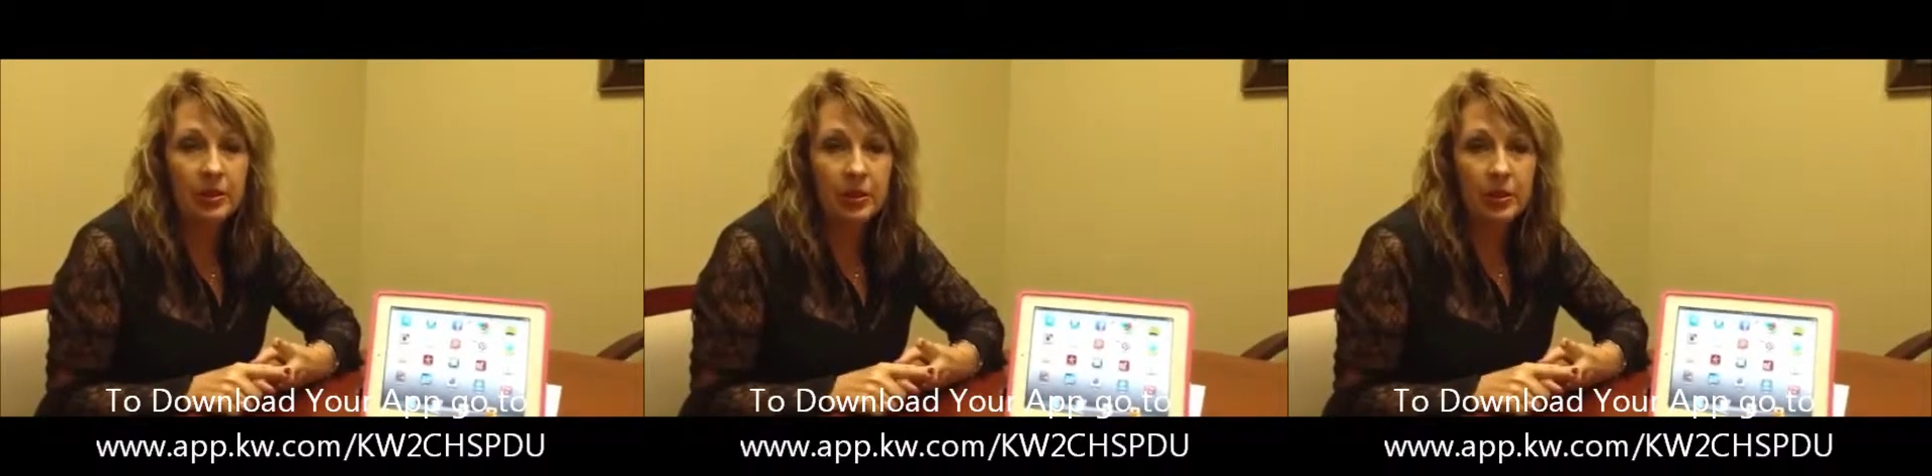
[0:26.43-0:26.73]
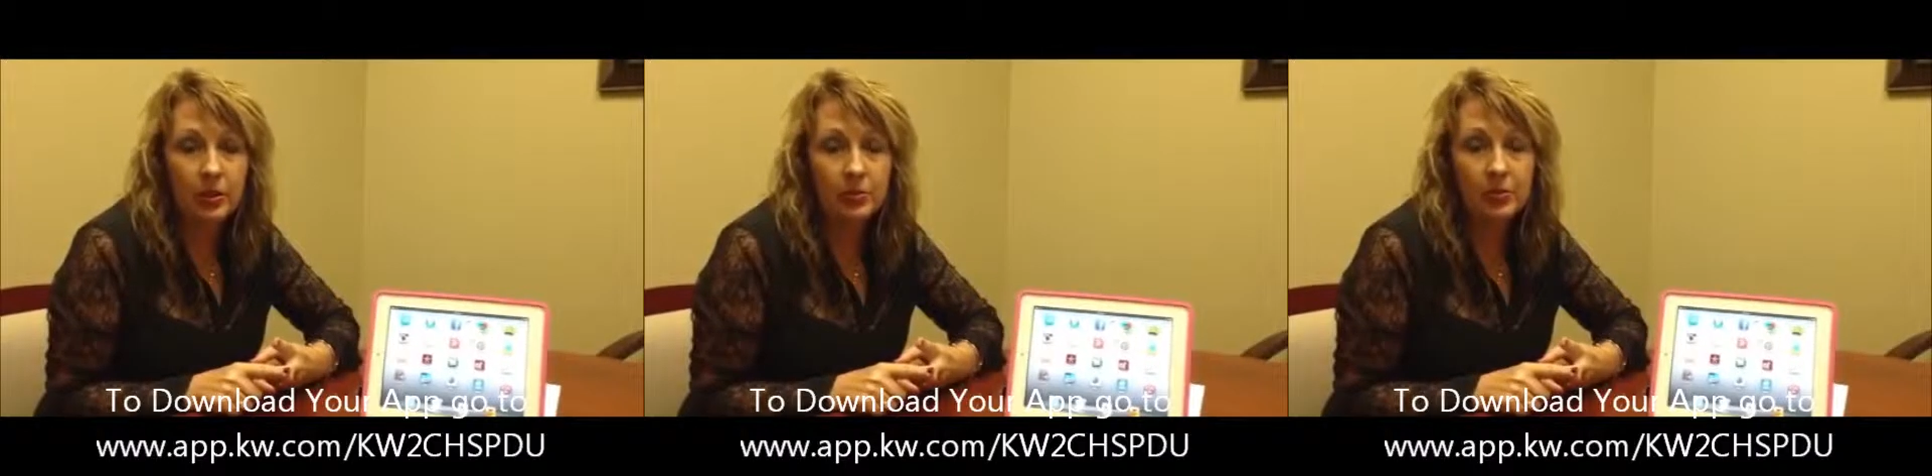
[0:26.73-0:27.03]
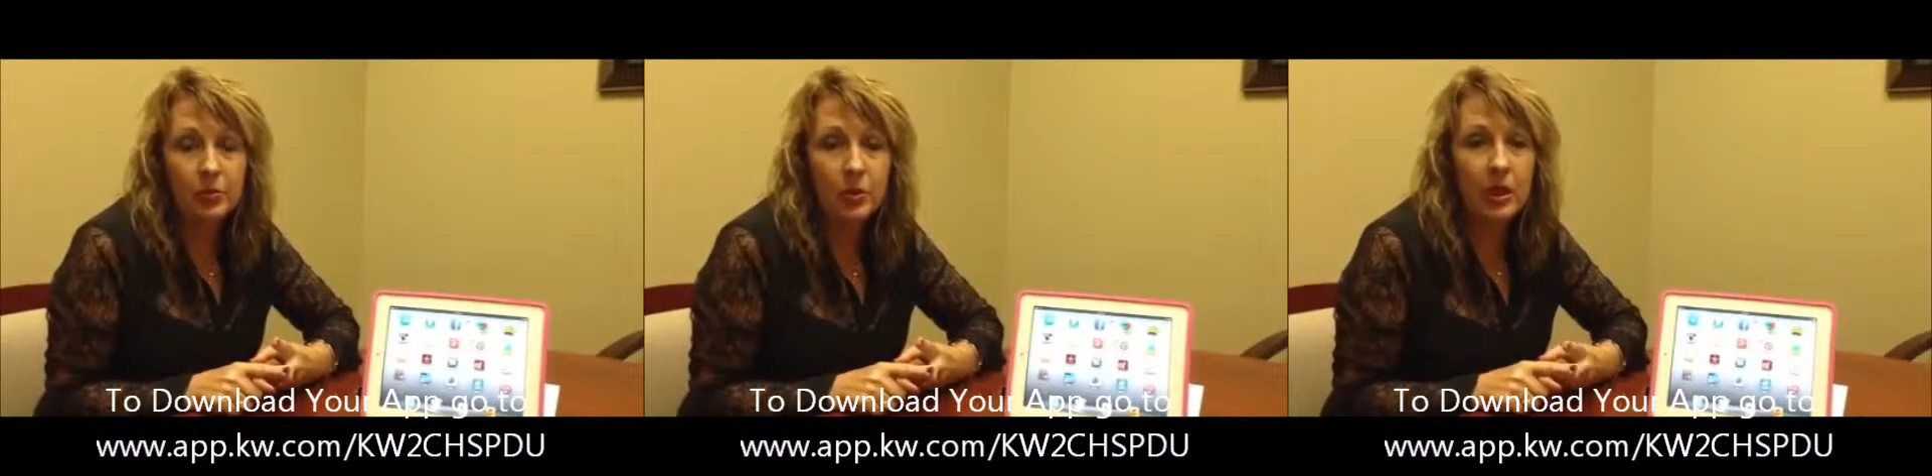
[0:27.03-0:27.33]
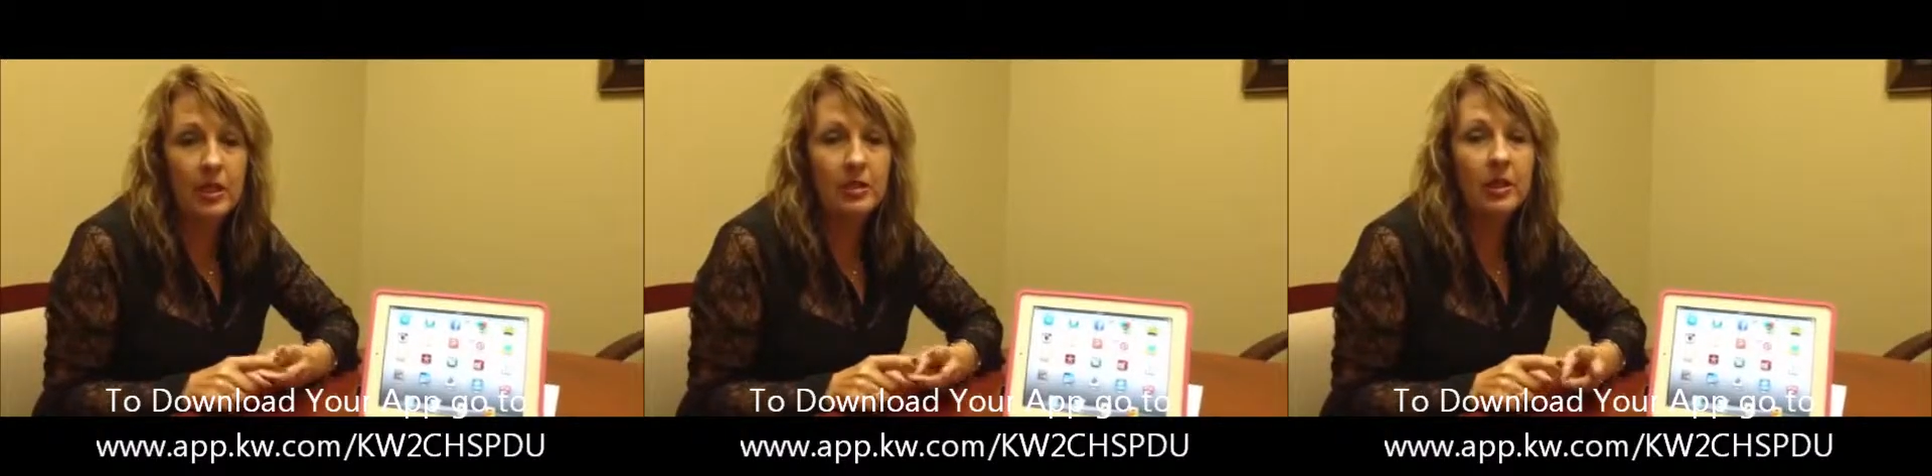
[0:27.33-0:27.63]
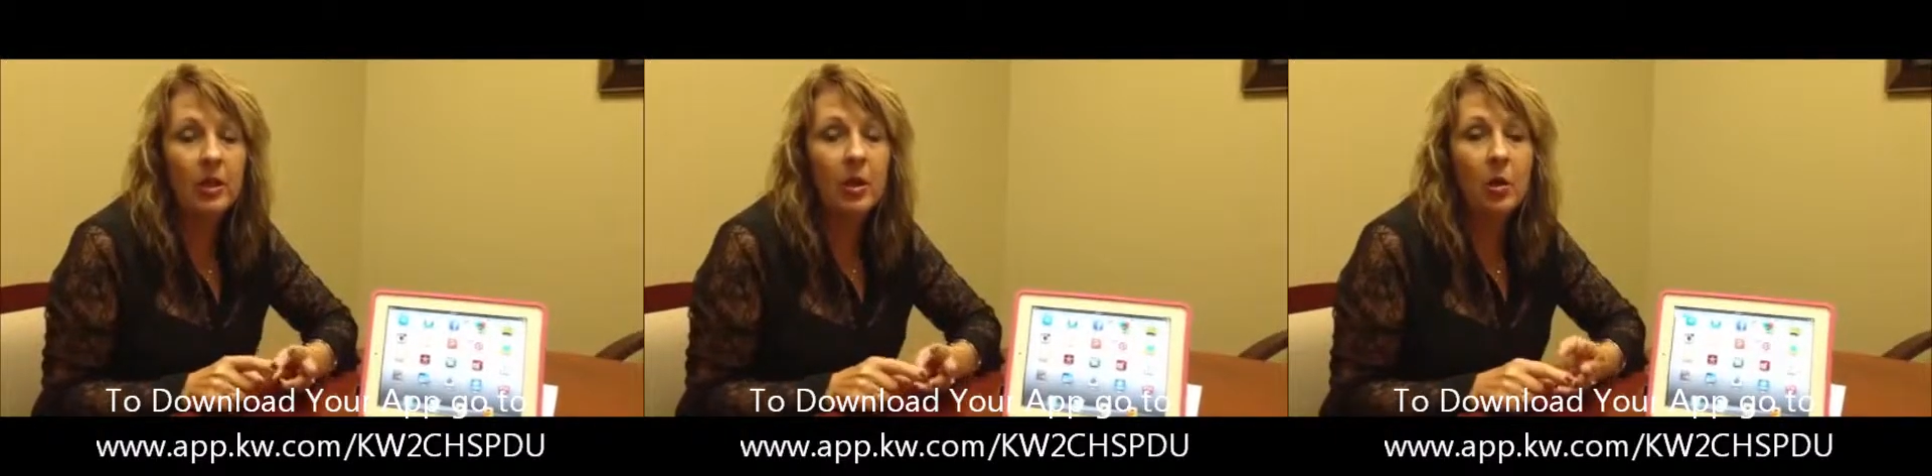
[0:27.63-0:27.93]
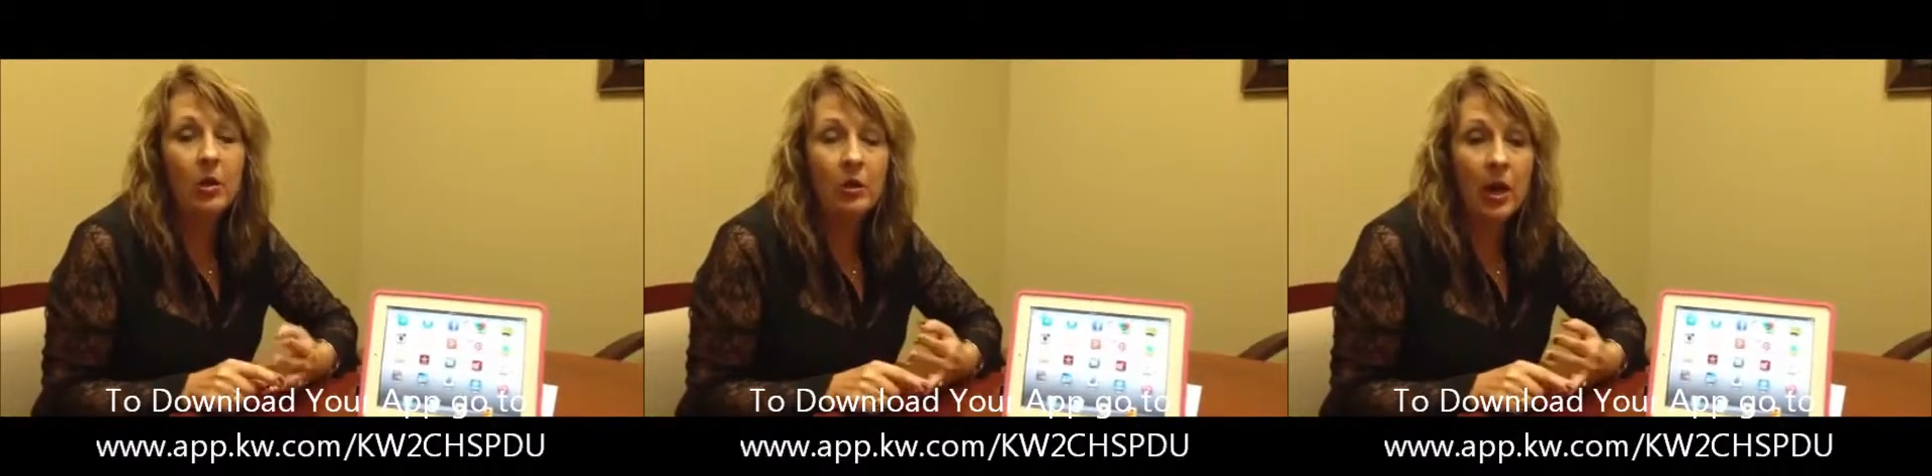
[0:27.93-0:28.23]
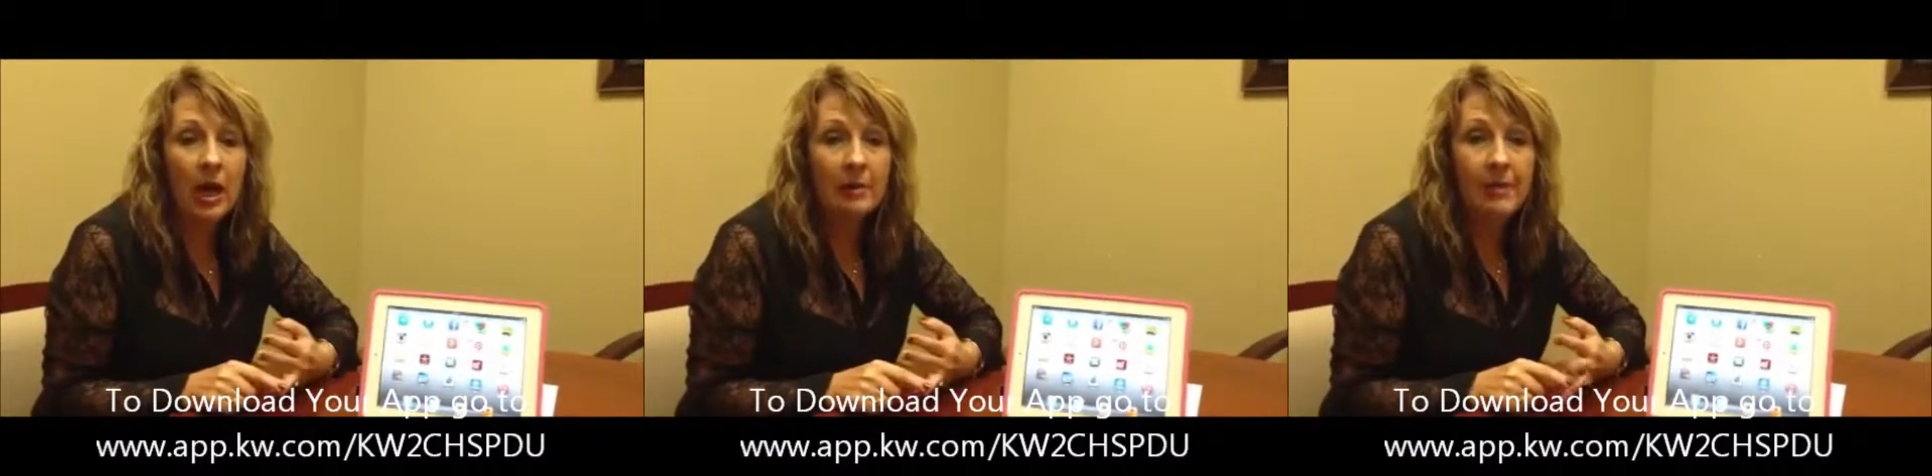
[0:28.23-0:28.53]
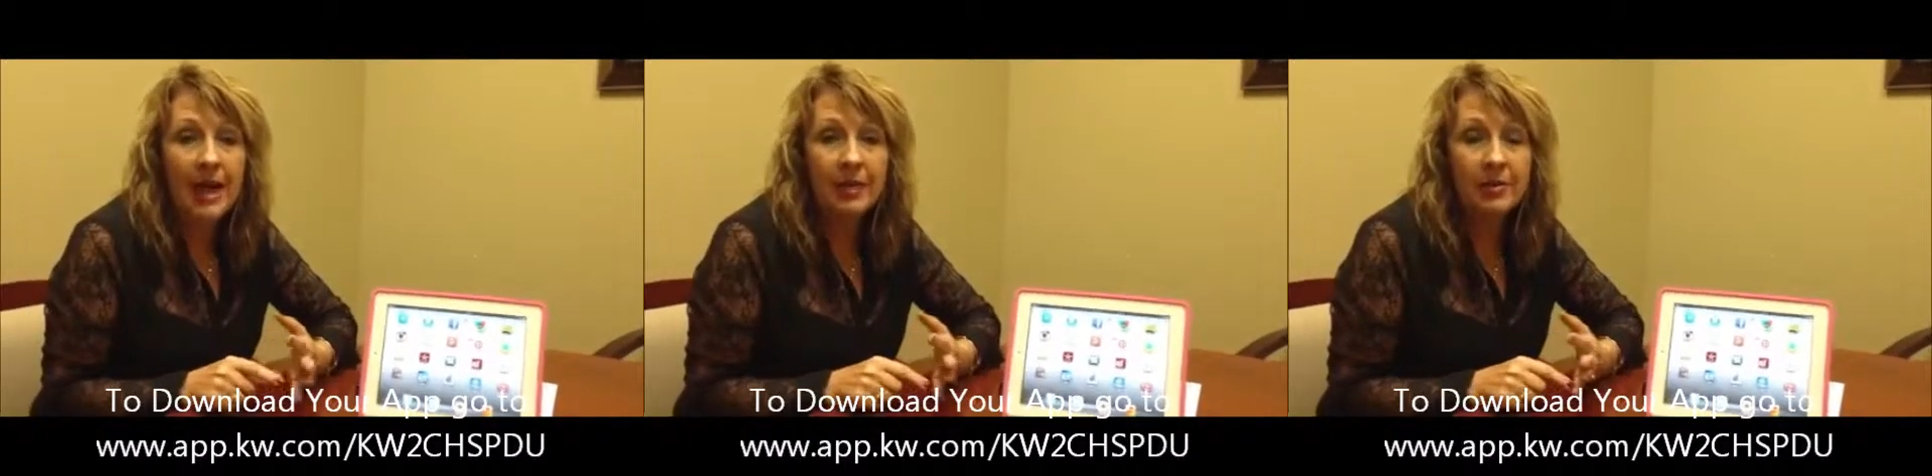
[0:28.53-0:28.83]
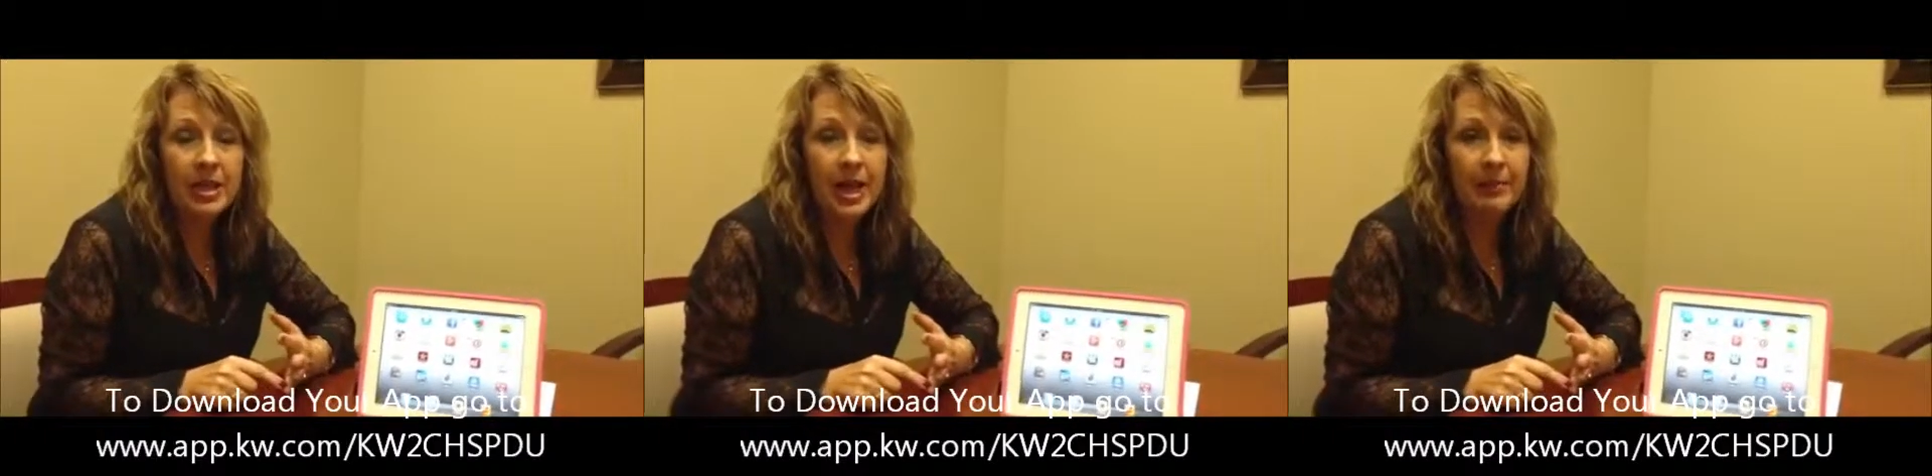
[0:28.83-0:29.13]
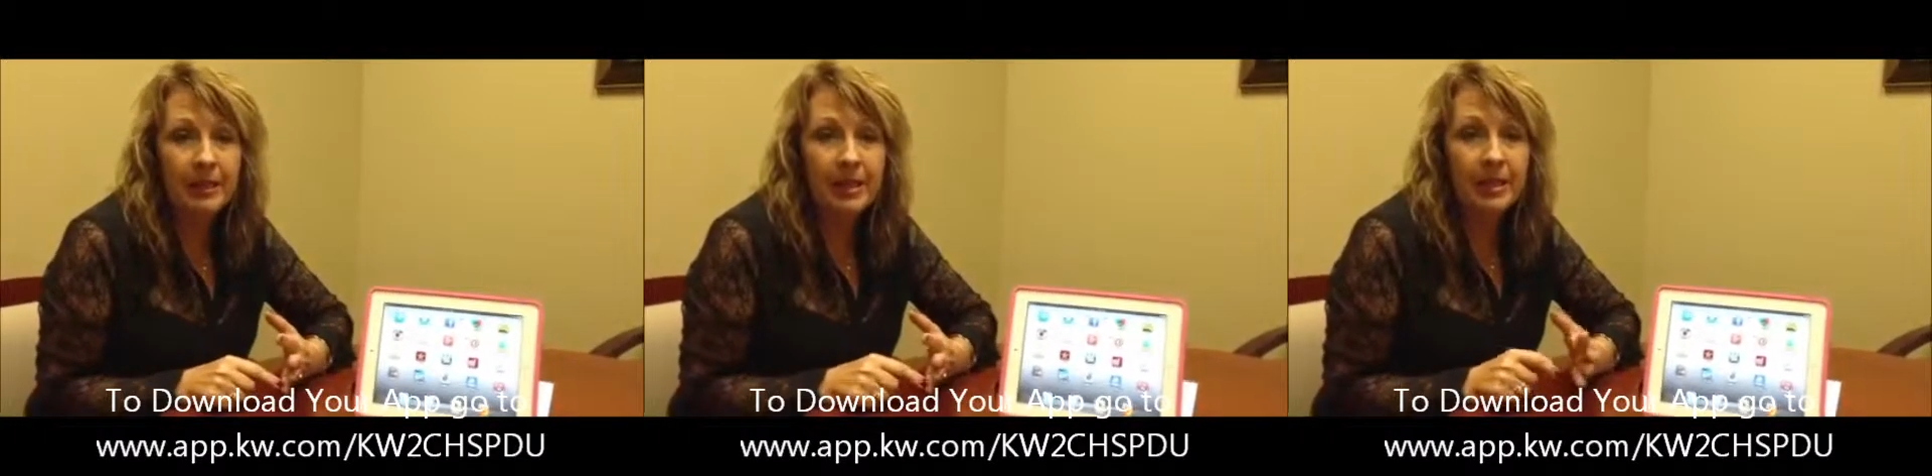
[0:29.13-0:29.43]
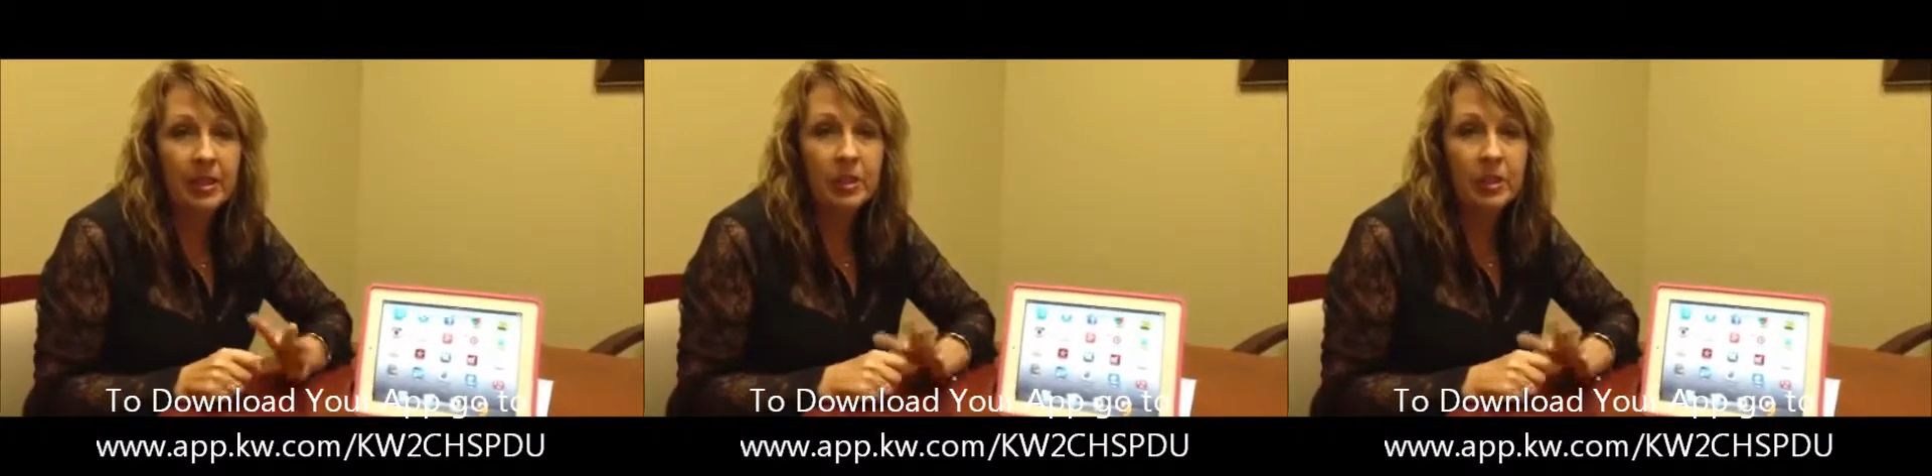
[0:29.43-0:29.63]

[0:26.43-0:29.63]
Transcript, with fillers: your Droid, or your iPad or tablet,